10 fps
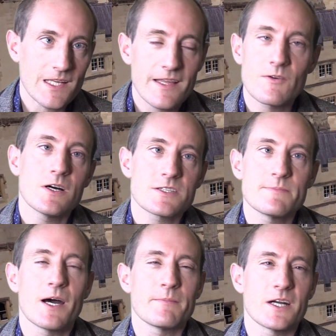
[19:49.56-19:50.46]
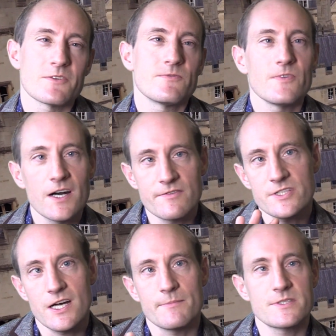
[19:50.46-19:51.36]
there are, to my mind, five
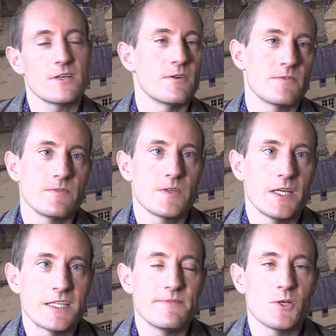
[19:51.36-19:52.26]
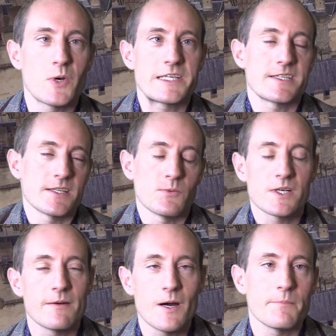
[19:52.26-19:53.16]
types of interview question that will
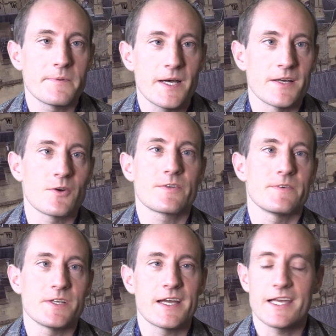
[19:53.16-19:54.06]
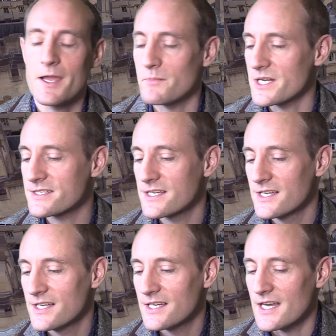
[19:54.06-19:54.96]
come up at Oxford and Cambridge.
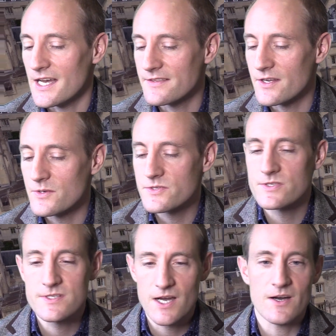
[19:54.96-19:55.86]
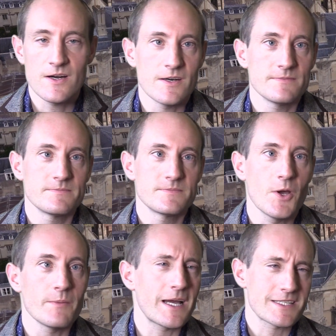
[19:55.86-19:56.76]
And those are
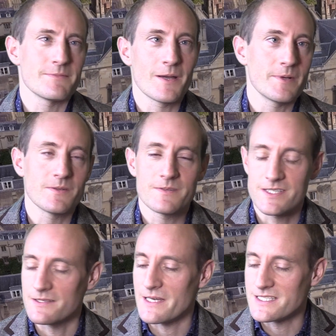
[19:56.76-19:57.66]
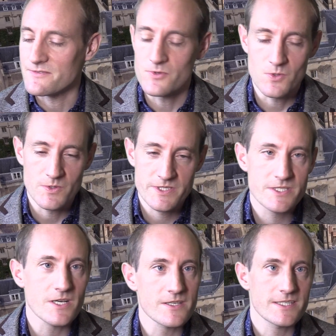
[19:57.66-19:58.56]
going back to my building metaphor,
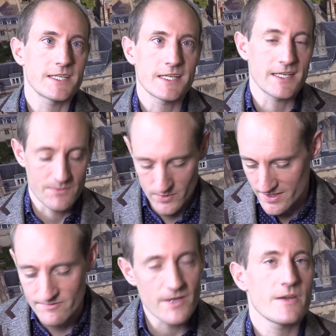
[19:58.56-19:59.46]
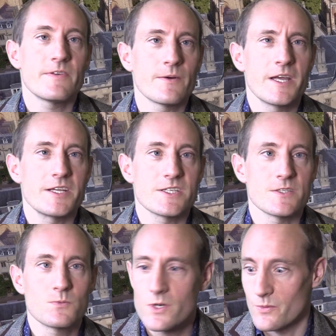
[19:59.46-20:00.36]
starting with the very
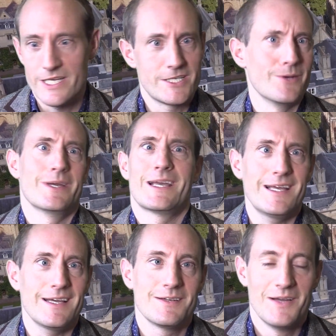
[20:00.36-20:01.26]
foundations. What are we doing here?